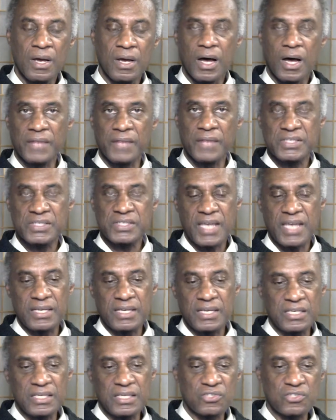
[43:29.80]
On this day in
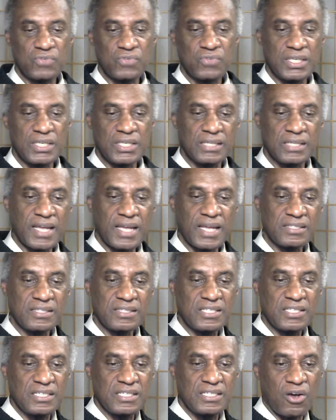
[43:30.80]
history, in
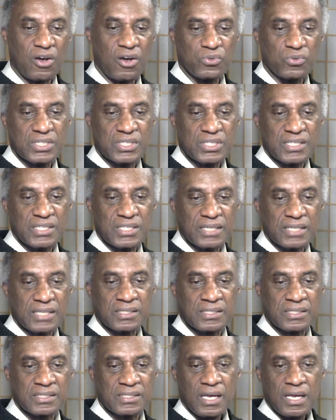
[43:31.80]

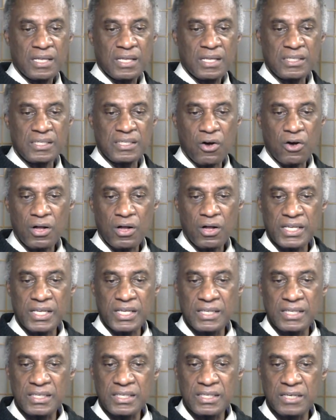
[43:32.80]
1906, the
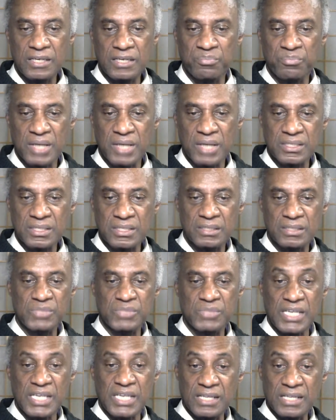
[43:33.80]
Indian
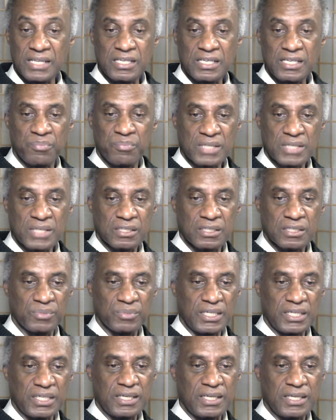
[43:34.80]
Muslim
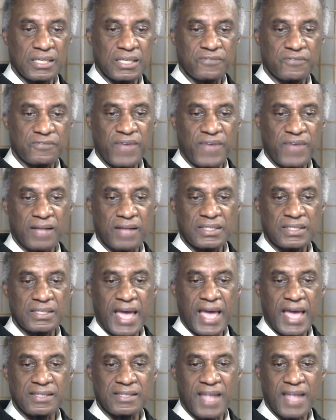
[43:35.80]
League is founded
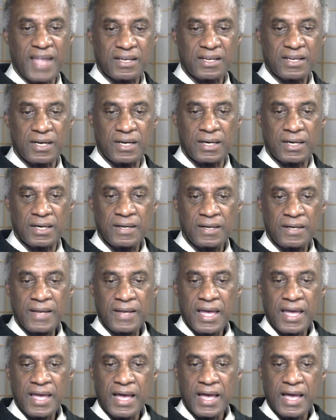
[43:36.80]
at Dhaka,
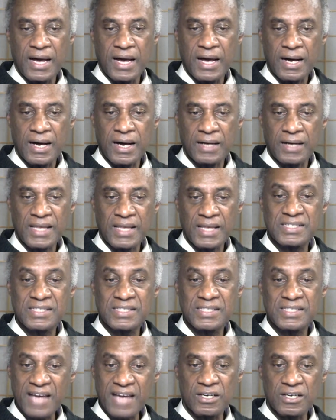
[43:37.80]
that's
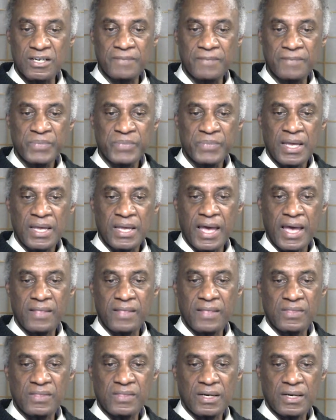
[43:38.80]
Dhaka,
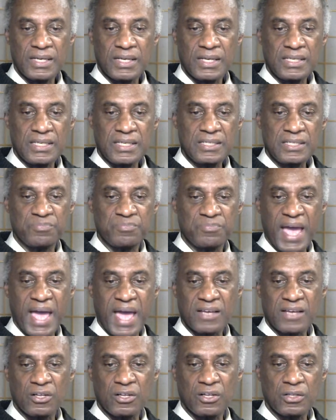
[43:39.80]
and East
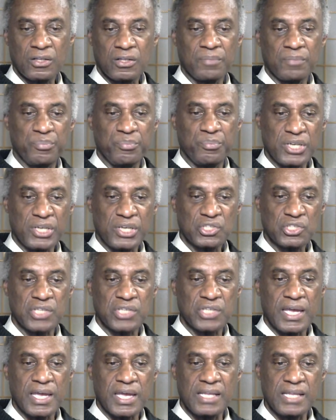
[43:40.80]
Bengal,
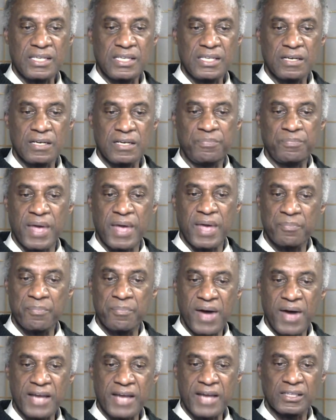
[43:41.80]
British India
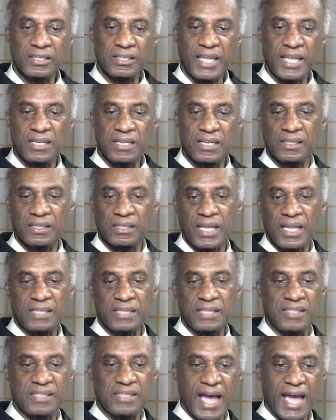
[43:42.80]
Empire later
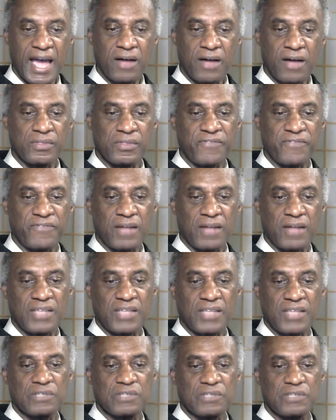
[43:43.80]
laid down the
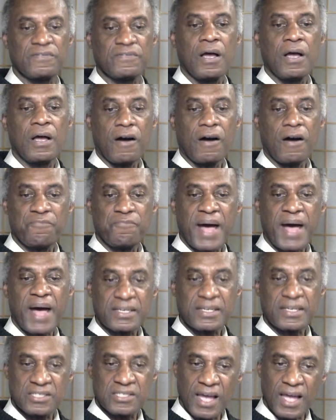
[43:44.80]
foundation of
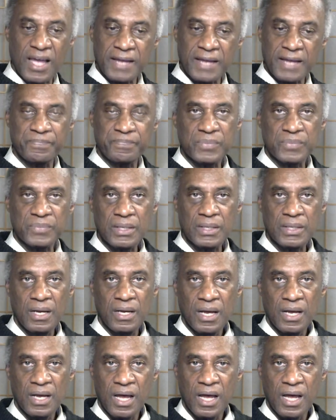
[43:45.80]
Pakistan.
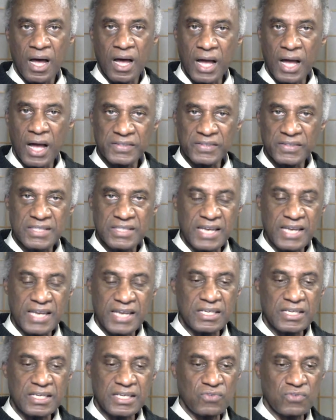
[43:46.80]
On this day in
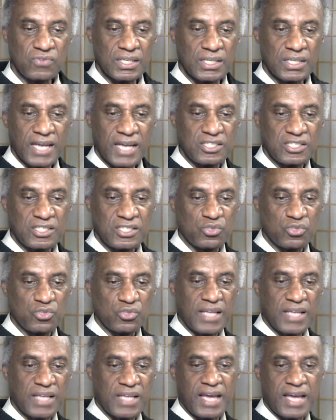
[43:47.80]
history, in
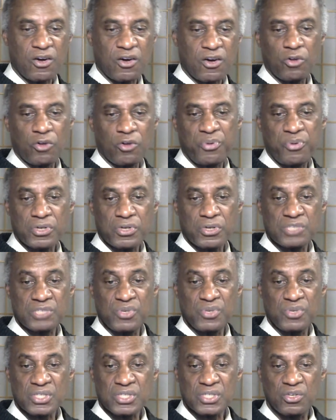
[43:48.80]
1929, Cole Porter's
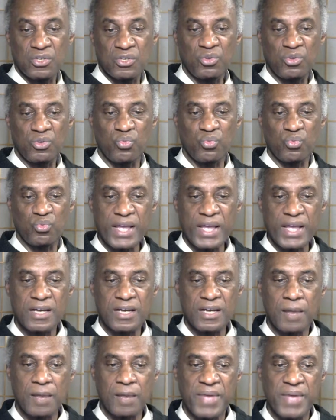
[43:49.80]
musical Wake
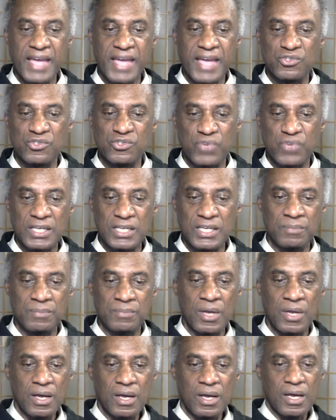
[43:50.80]
Up and
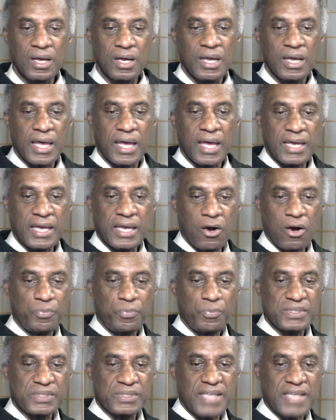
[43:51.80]
Dream, it
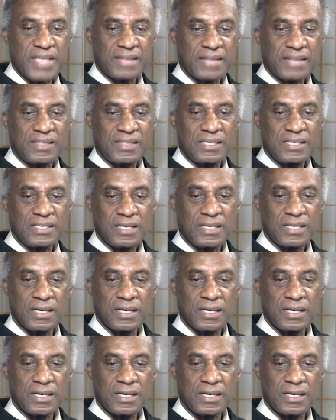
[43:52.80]
opens at the